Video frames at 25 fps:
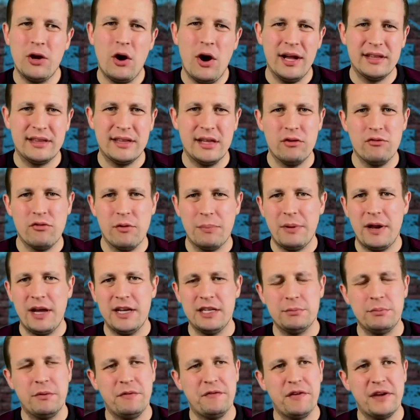an ideal
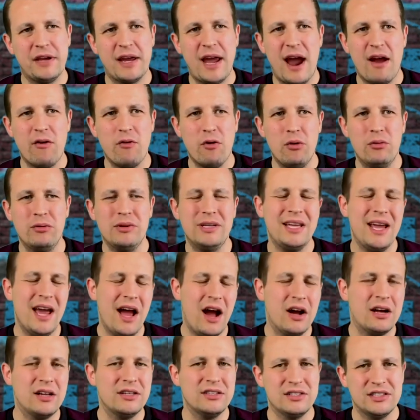replacement for Carroll.
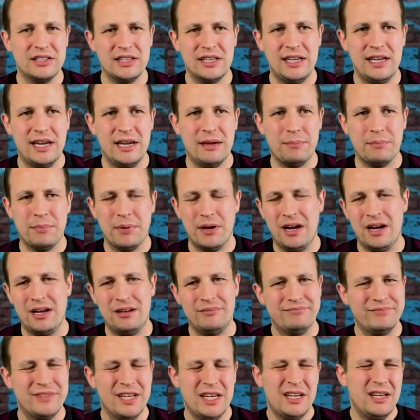Yeah, I can see it,
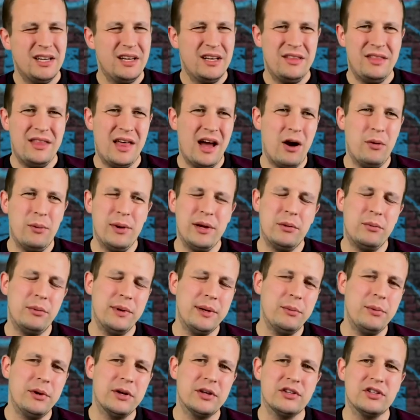but no, we
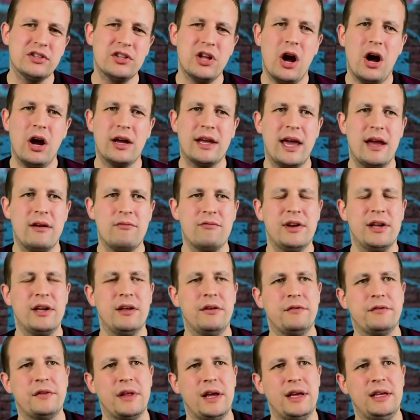want to start getting rid
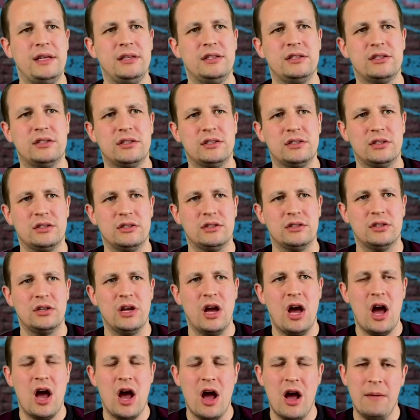of these
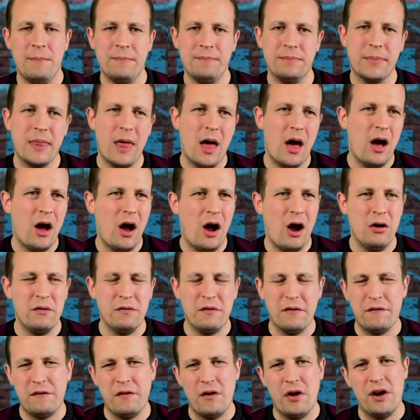
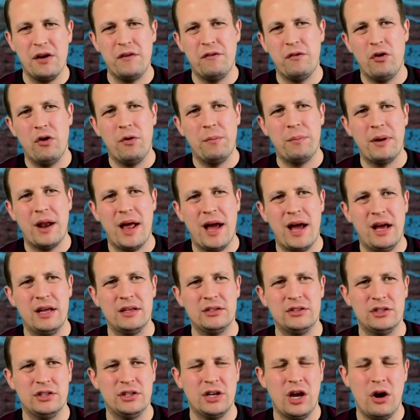over 34
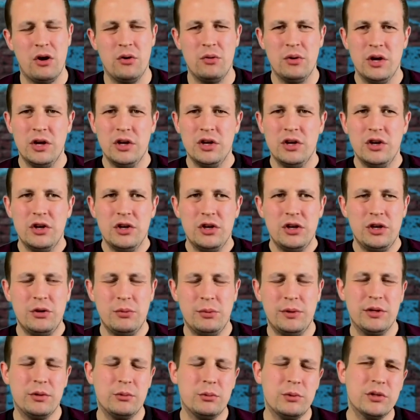players. We
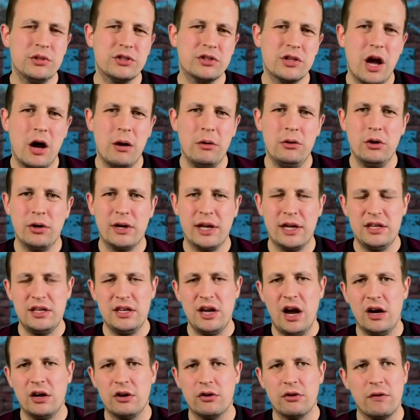want to start looking
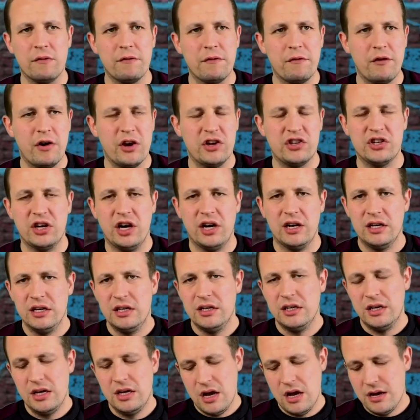younger and fresher.
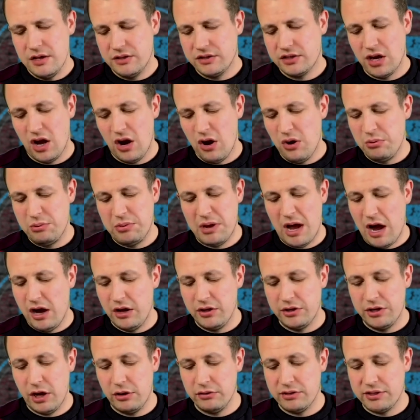So
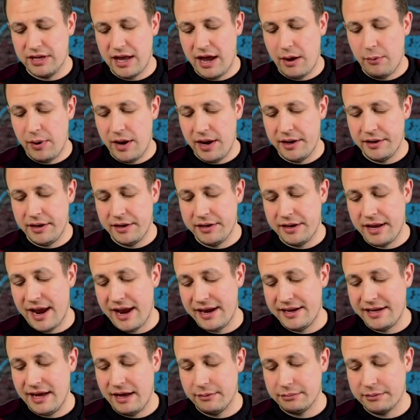no to that one. And
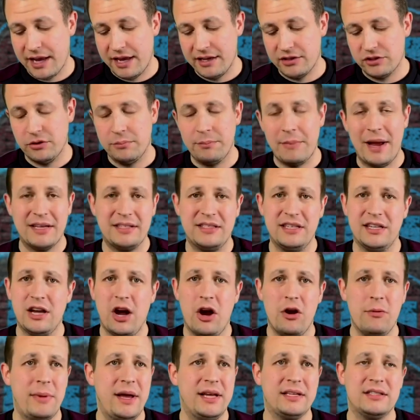any updates on Maxi
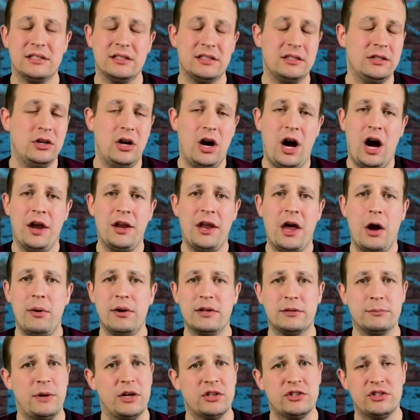Gomez? Look, I know
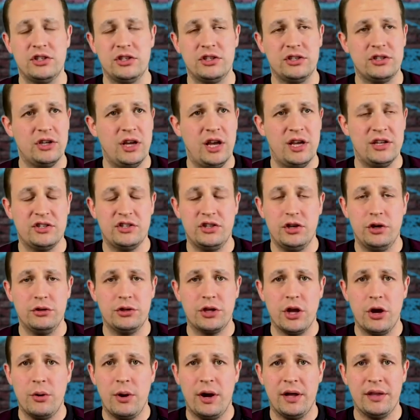as much as you
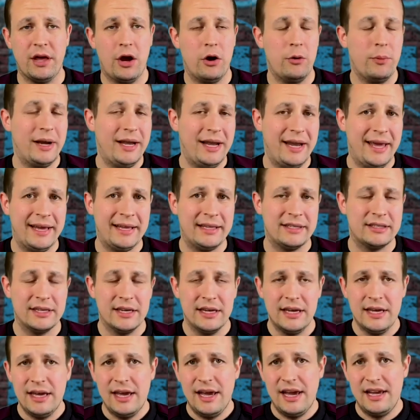do. I know we're linked.
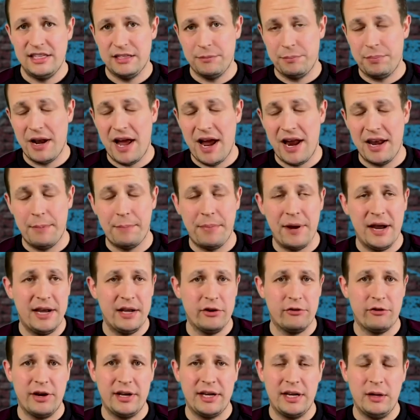He's a player that
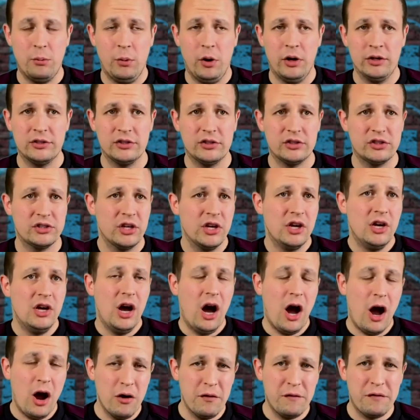Pellegrini wants.
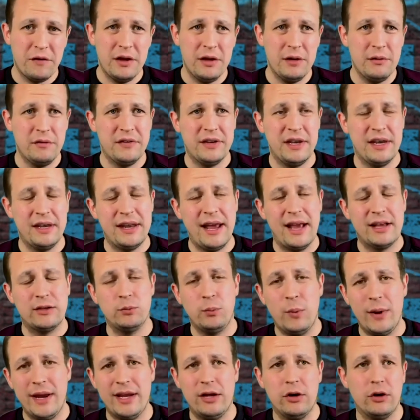Hopefully within the next
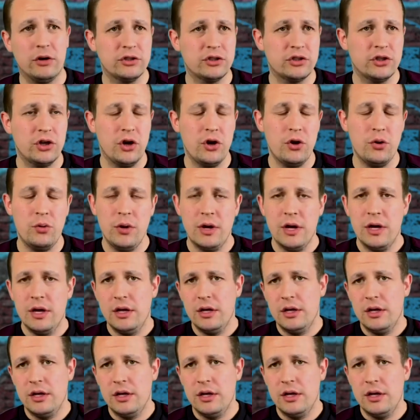week or two,